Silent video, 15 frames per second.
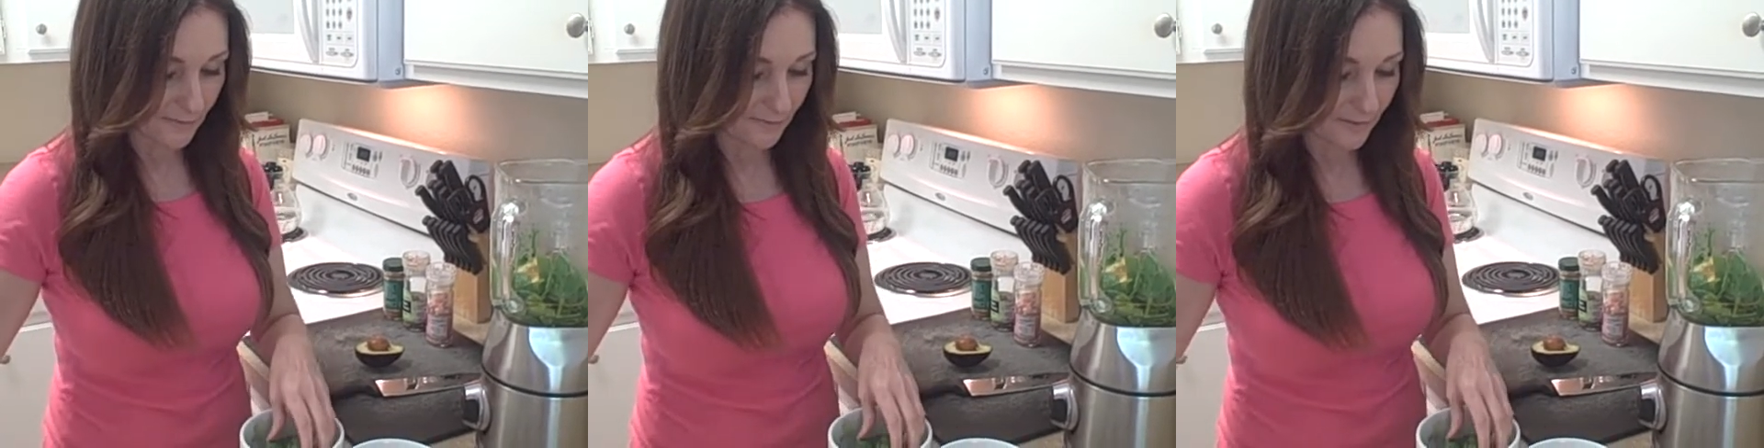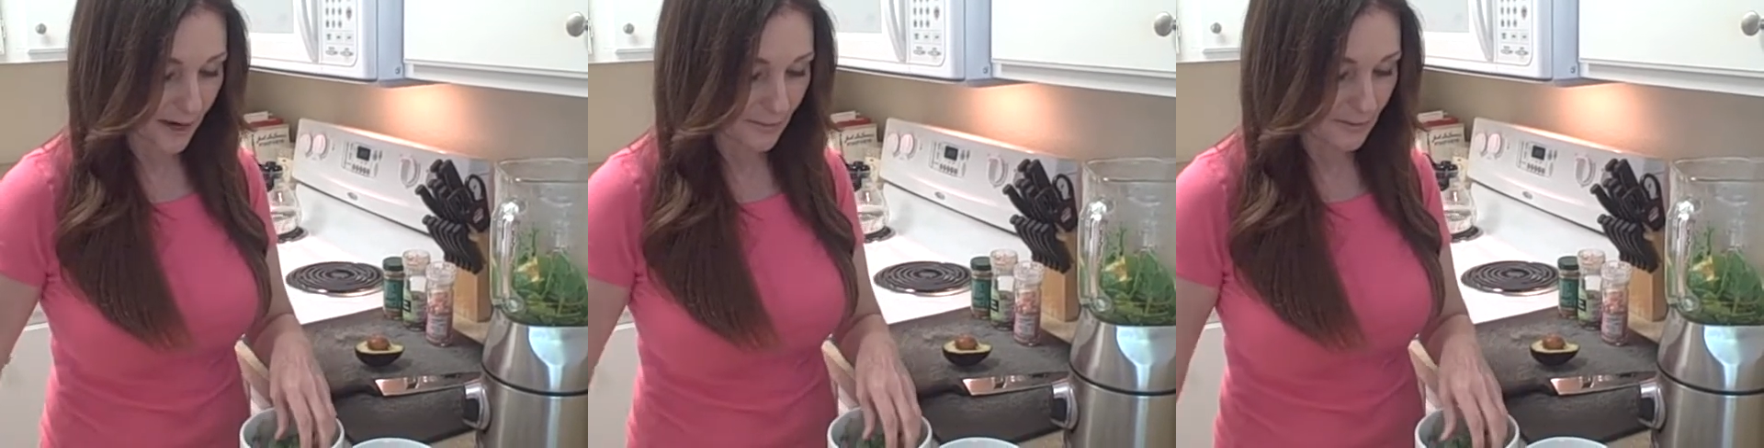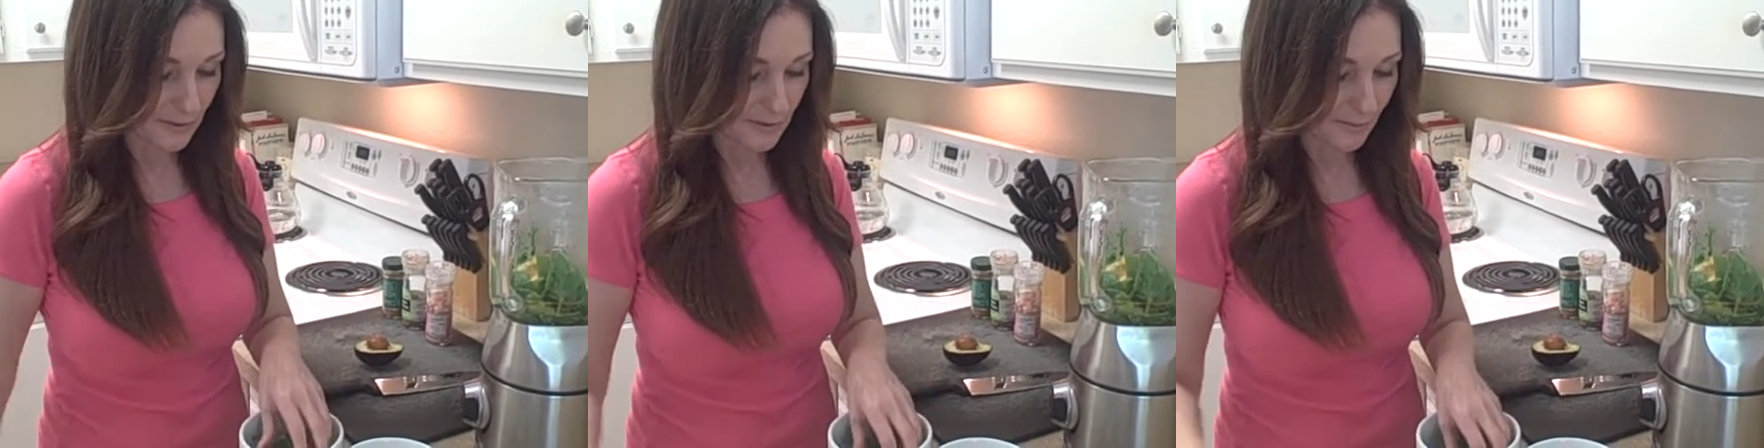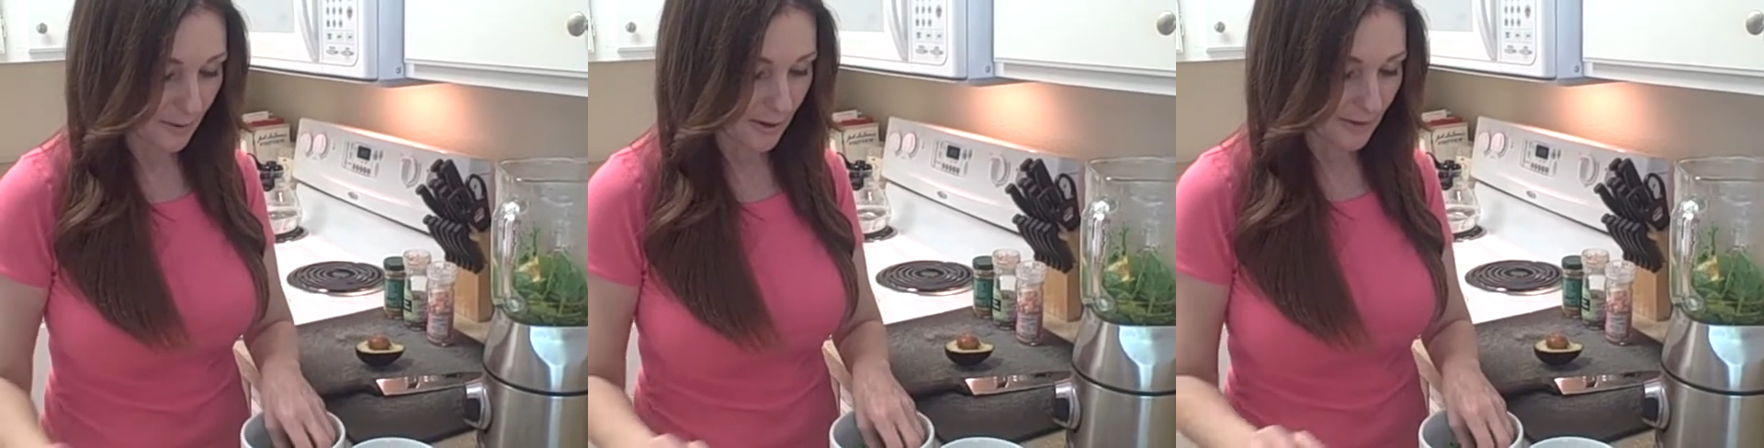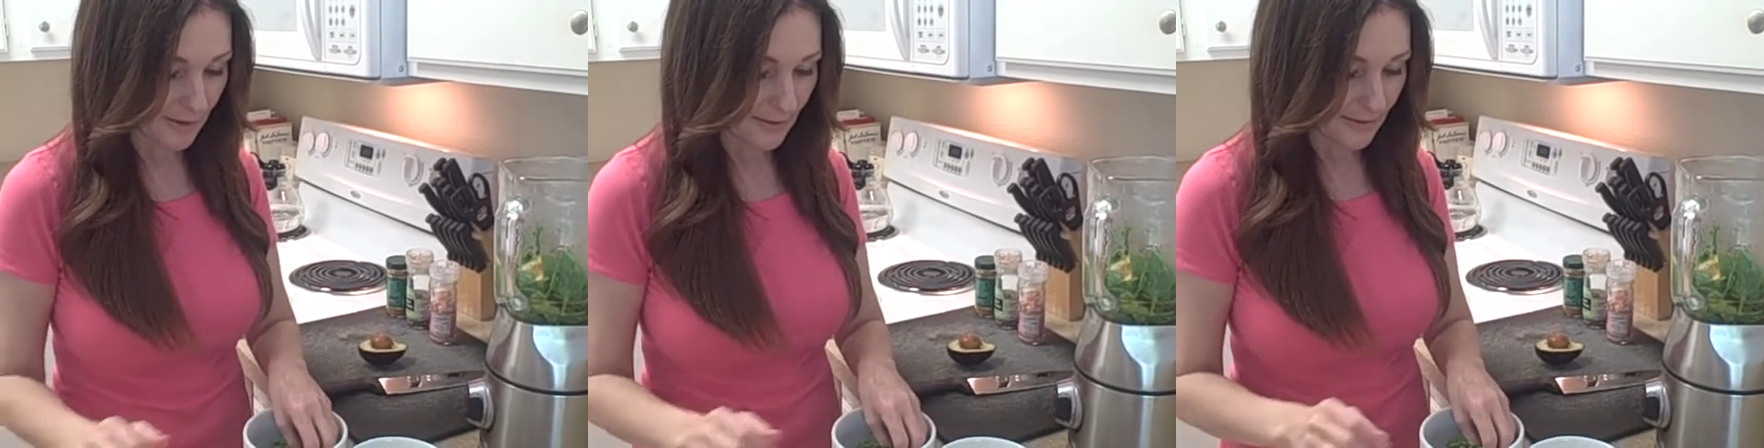farmer's
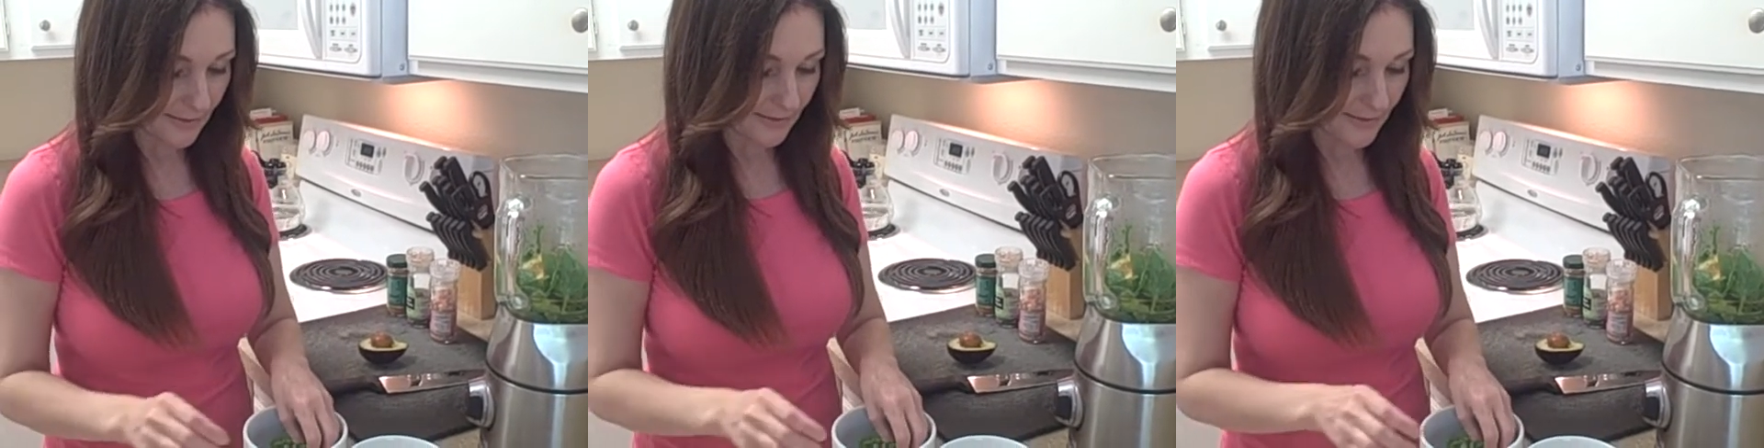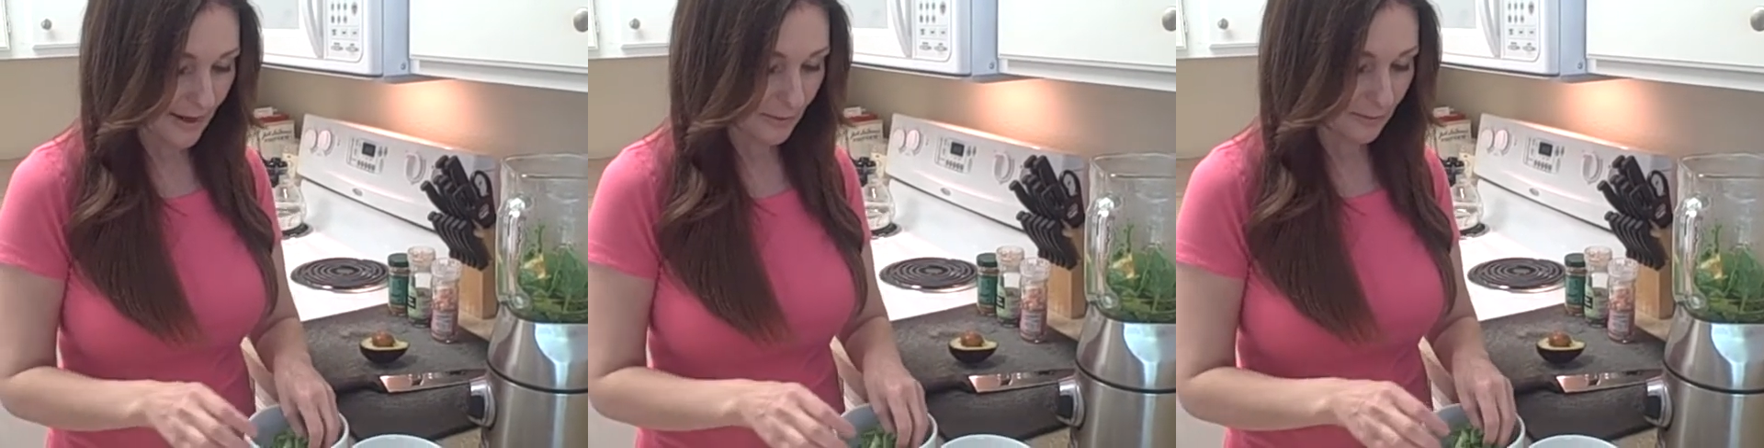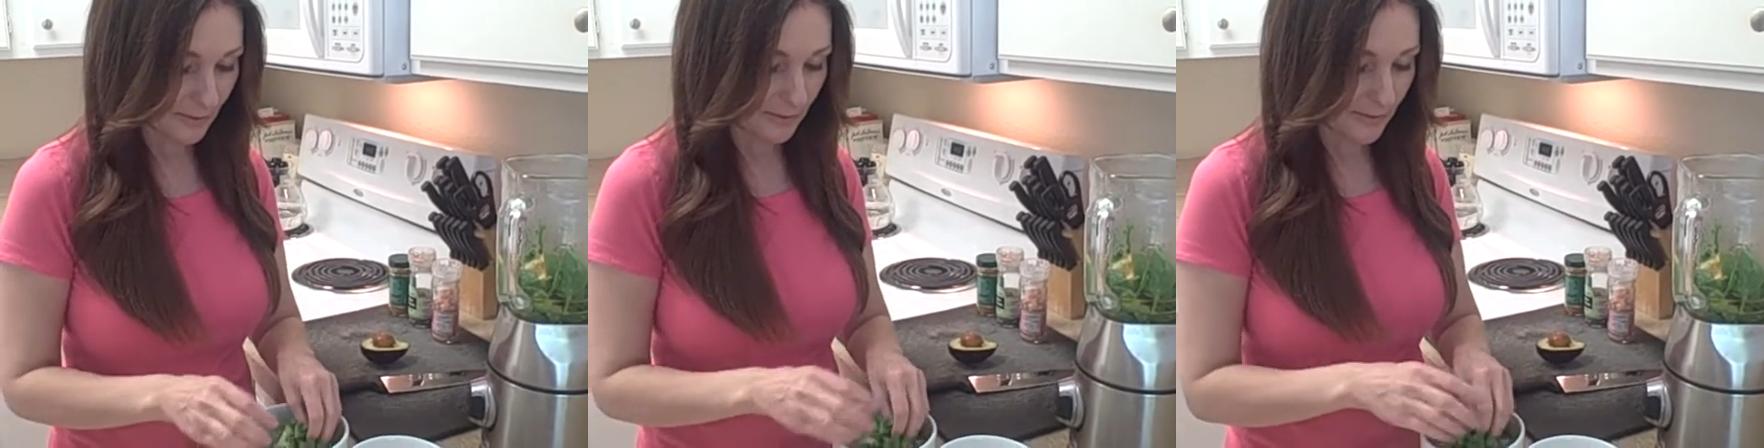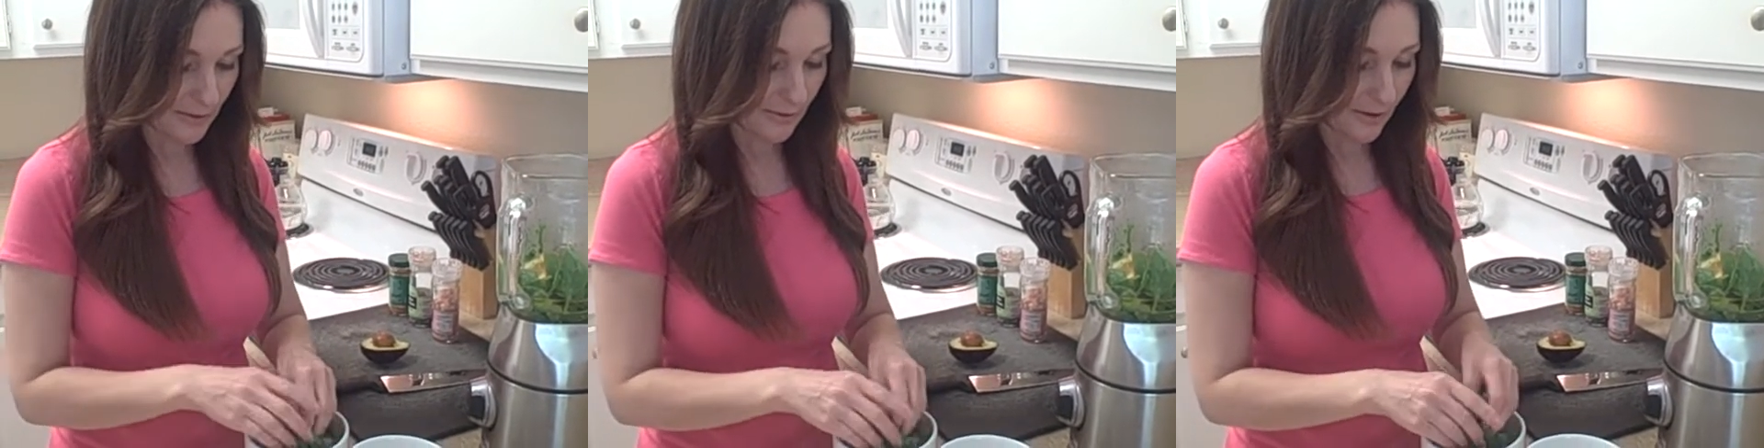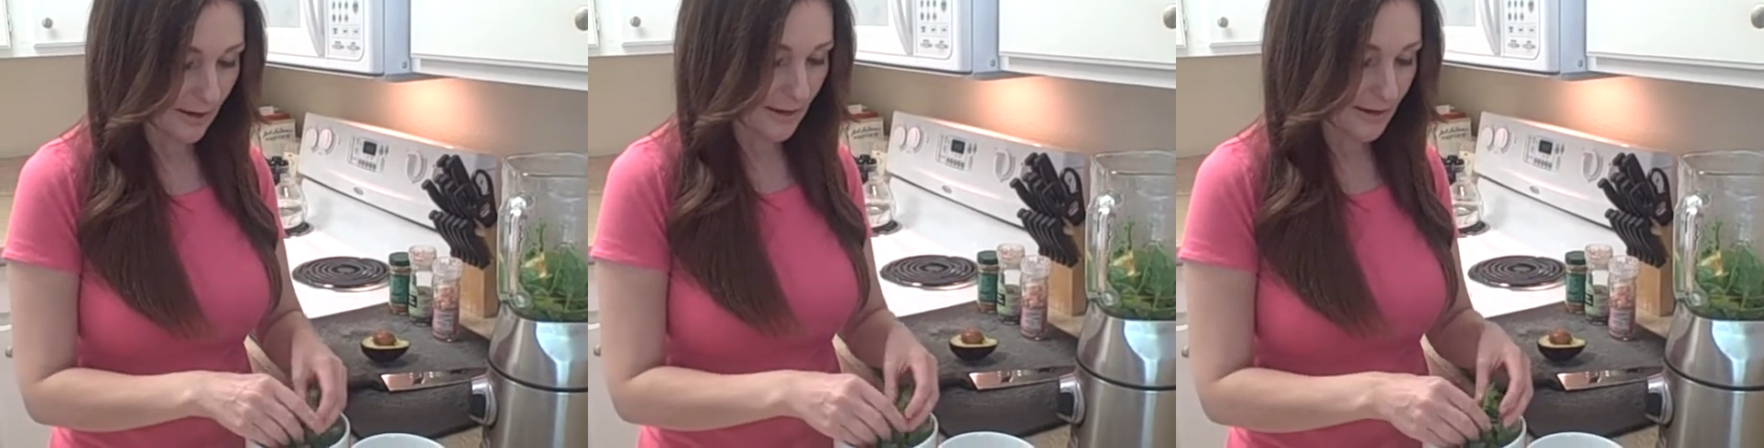market, that would be
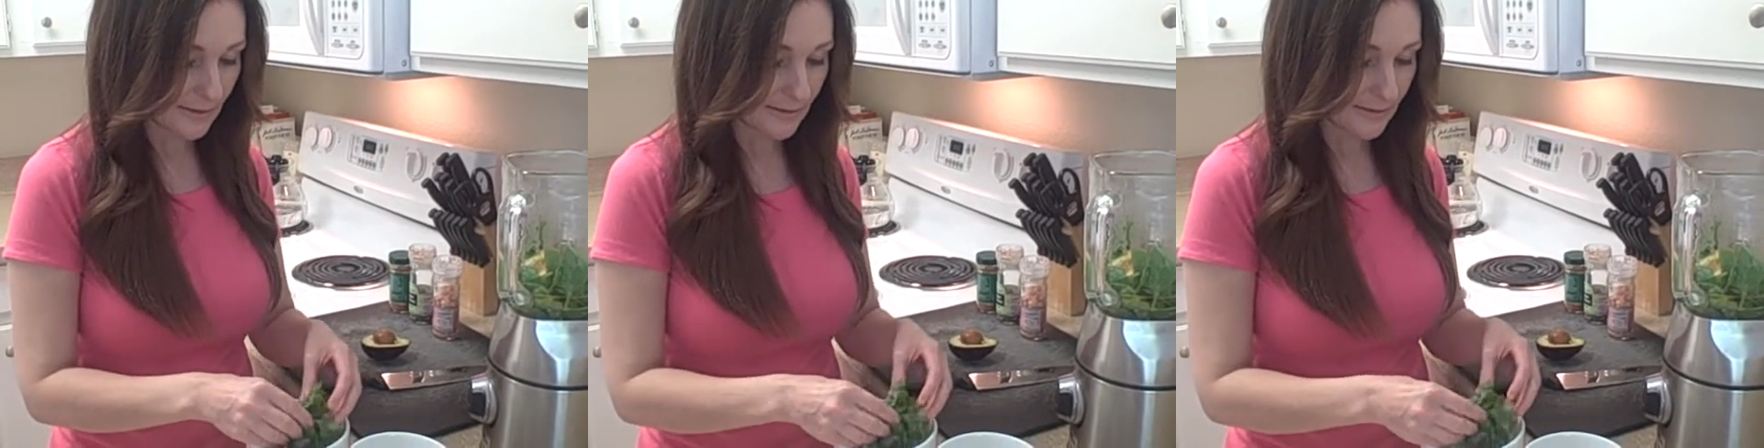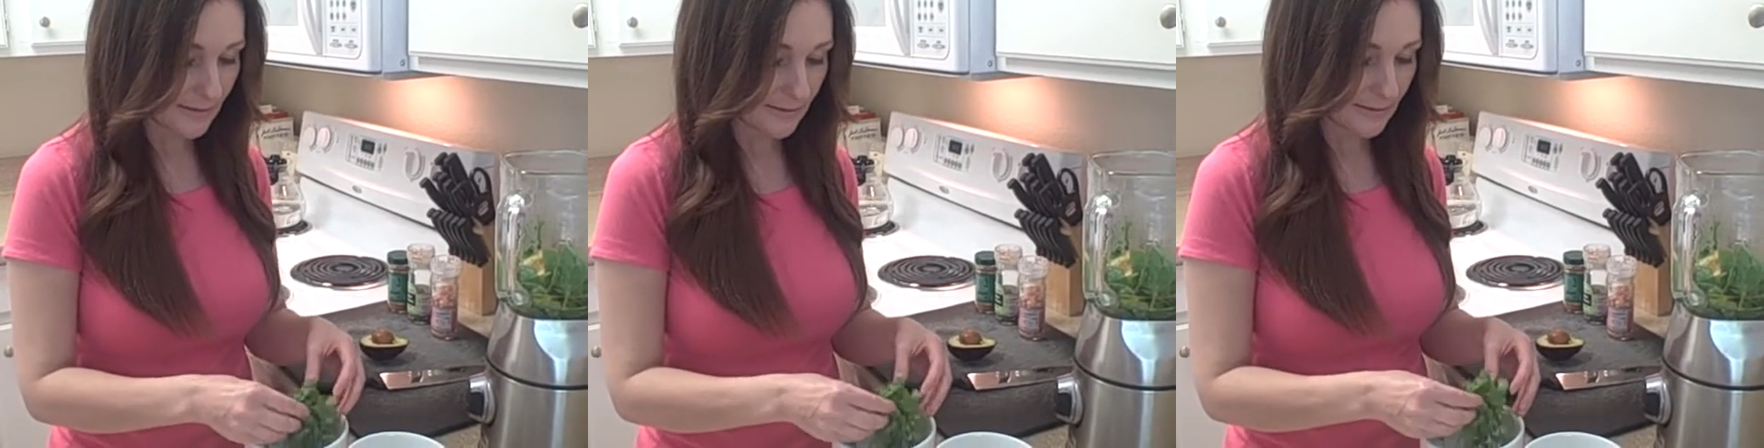great.